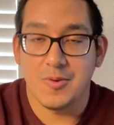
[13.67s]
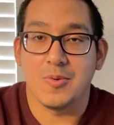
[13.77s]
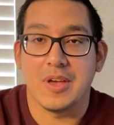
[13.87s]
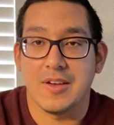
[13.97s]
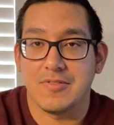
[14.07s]

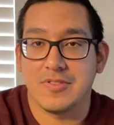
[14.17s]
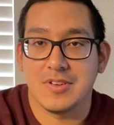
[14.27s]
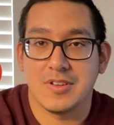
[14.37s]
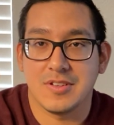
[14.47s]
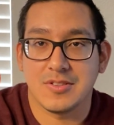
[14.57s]
We have
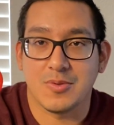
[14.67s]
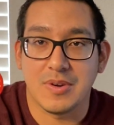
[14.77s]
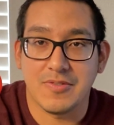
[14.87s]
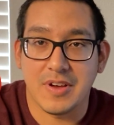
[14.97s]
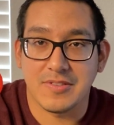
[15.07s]

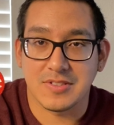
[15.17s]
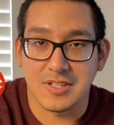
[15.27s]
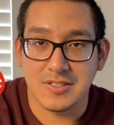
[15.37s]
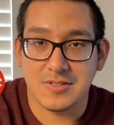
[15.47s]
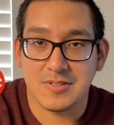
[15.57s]
25
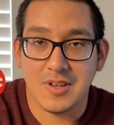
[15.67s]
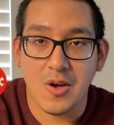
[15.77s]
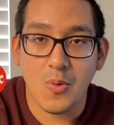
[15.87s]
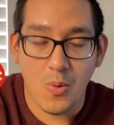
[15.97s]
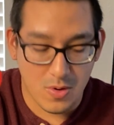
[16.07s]
cents,
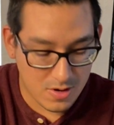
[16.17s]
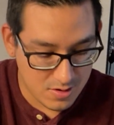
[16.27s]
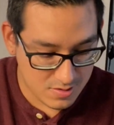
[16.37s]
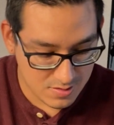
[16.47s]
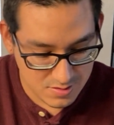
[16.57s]
a quarter,